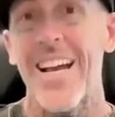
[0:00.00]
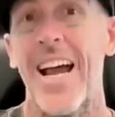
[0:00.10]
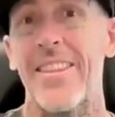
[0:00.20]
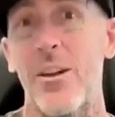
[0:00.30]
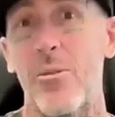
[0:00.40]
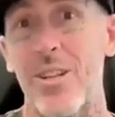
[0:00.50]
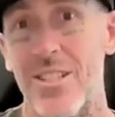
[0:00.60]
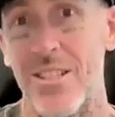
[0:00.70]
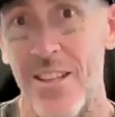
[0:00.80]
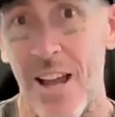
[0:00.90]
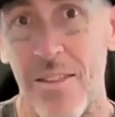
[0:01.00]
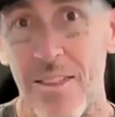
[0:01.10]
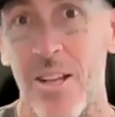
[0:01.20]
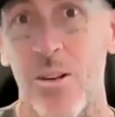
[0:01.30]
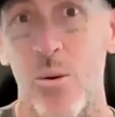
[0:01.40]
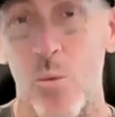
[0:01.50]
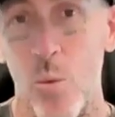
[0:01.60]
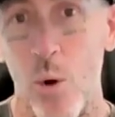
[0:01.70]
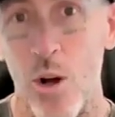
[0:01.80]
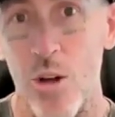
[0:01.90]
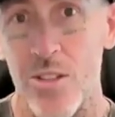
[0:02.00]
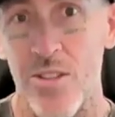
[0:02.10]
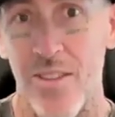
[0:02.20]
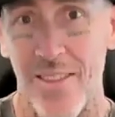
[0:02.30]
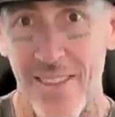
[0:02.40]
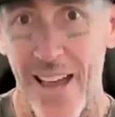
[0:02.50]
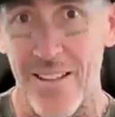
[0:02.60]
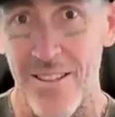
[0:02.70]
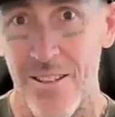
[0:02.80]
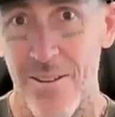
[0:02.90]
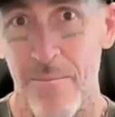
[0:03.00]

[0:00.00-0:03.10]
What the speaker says: And there is nothing worse than that.